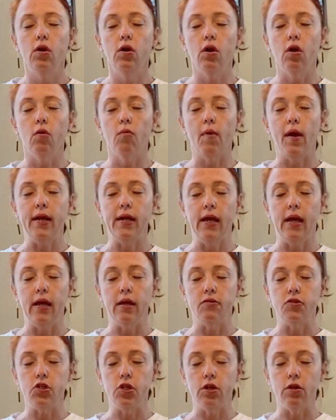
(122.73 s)
your right
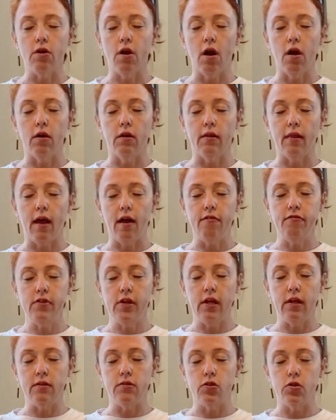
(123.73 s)
hand to your heart, left
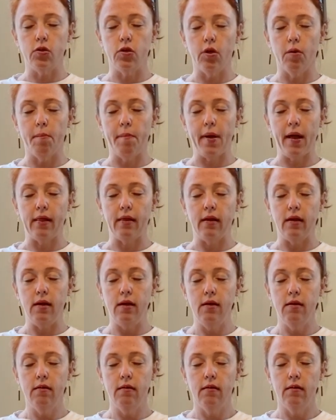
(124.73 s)
hand to your
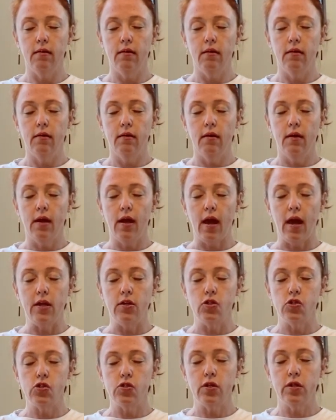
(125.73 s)
belly,
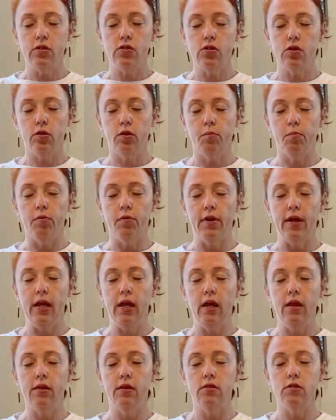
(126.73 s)
and you're just going to start to
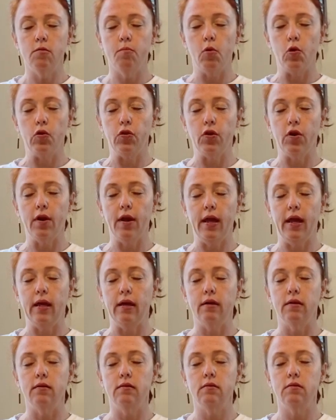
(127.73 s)
breathe into both your
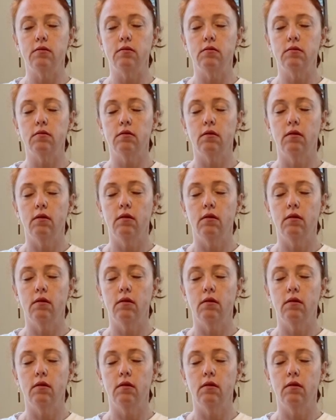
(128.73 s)
hands.